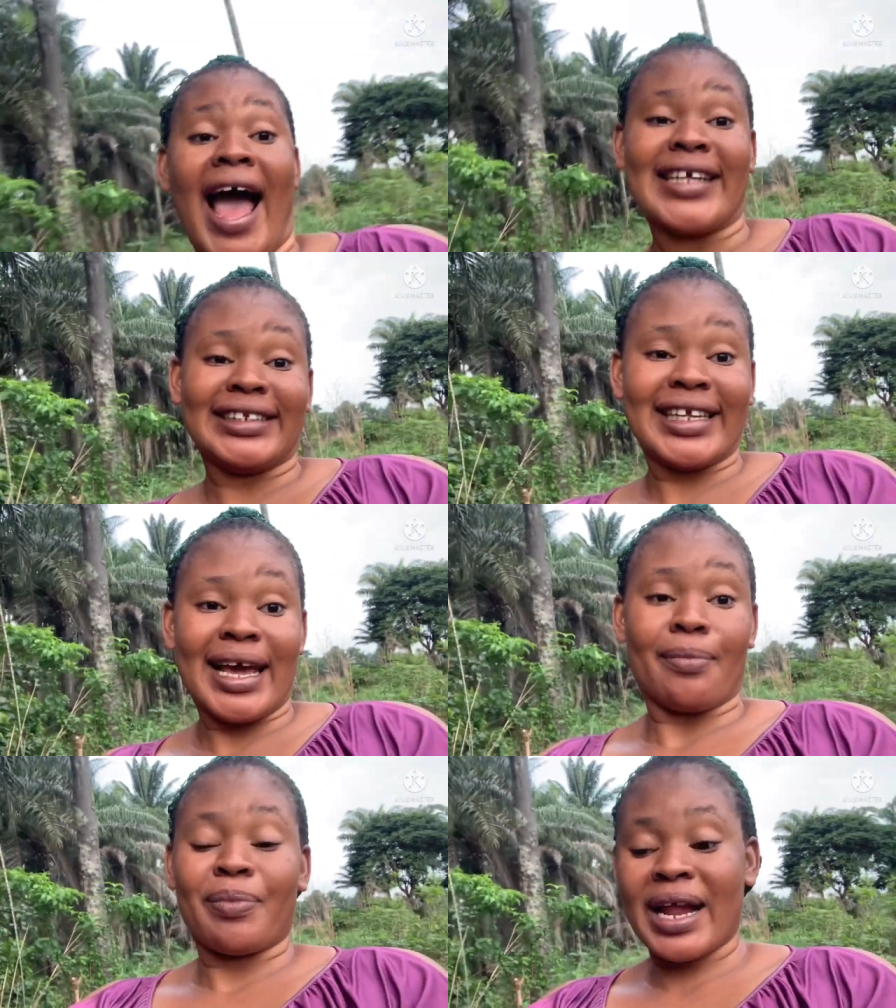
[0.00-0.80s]
And
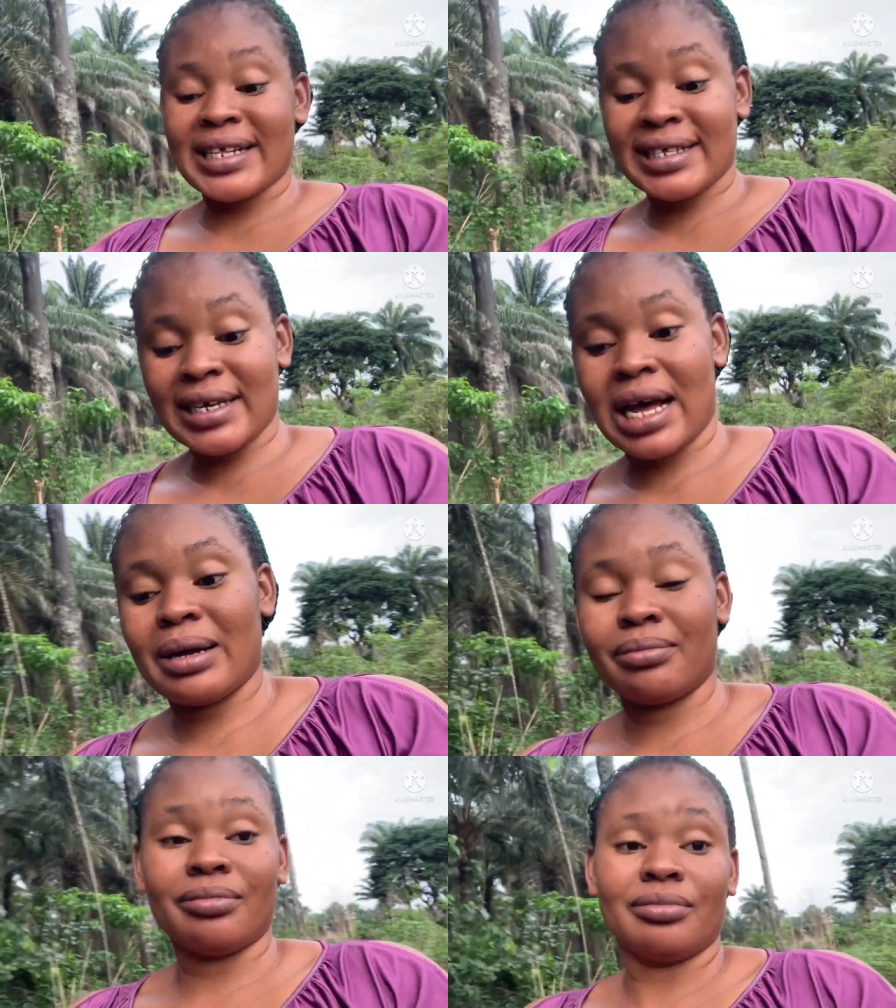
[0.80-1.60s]
then plant
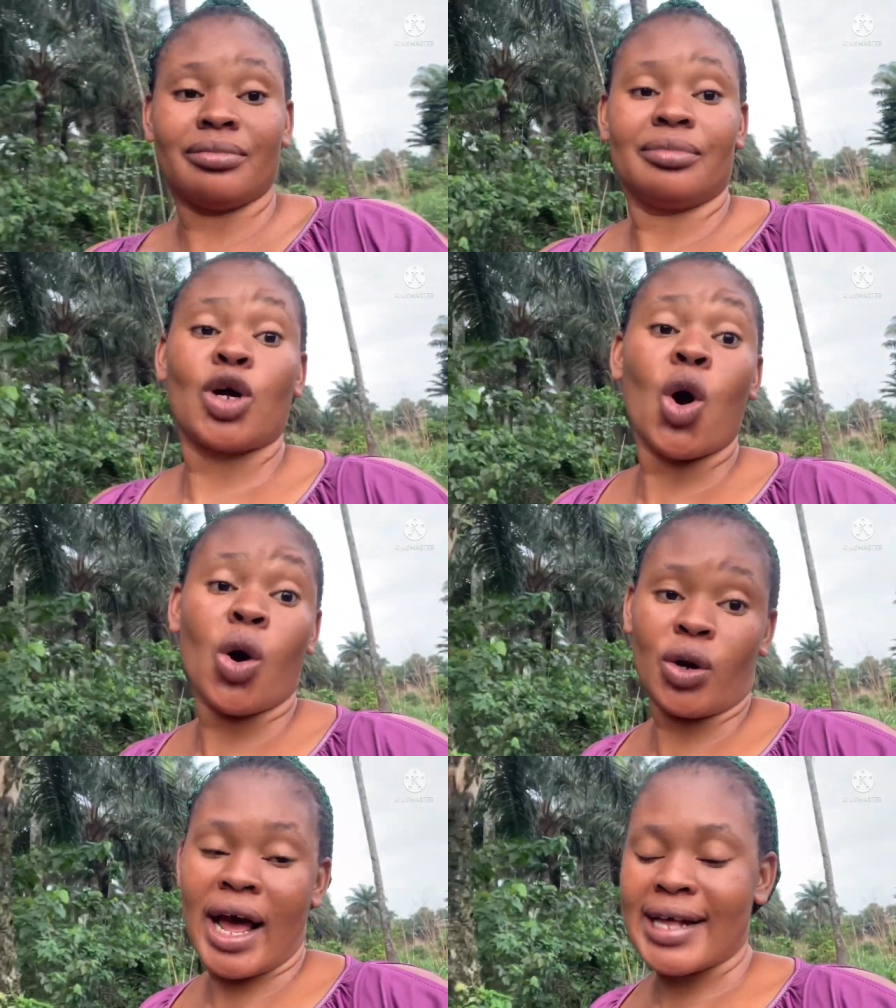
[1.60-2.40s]

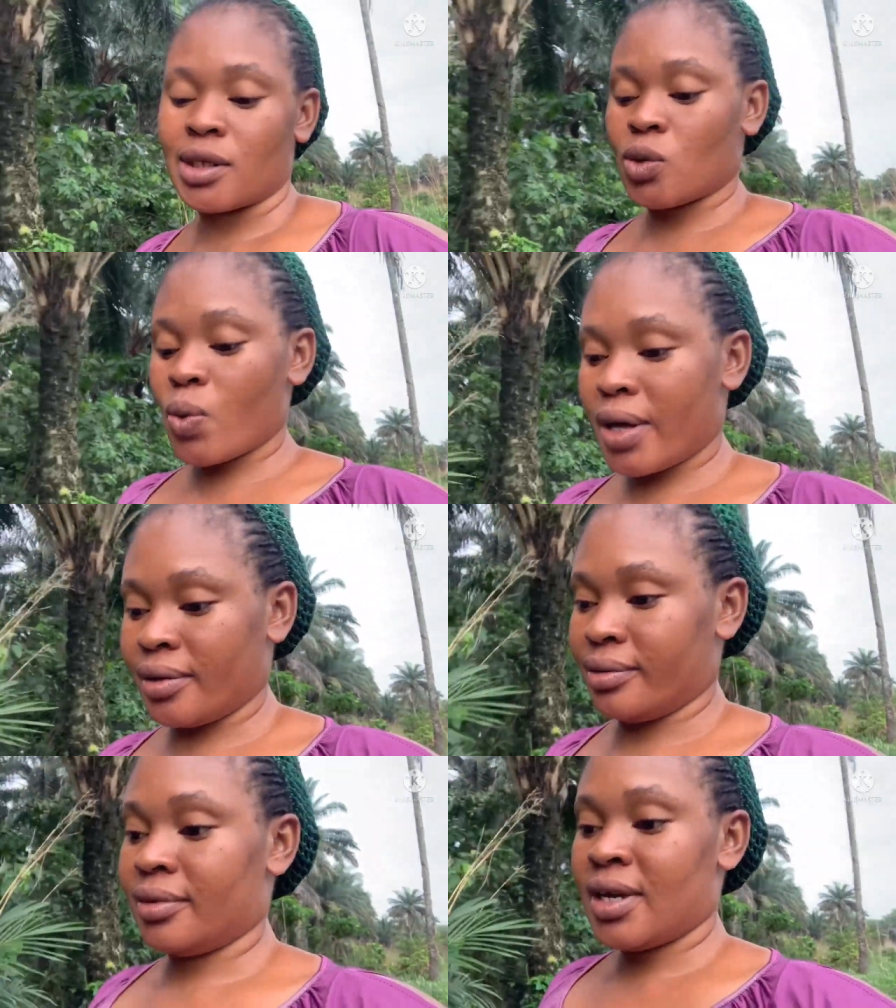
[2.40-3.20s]
corn as well.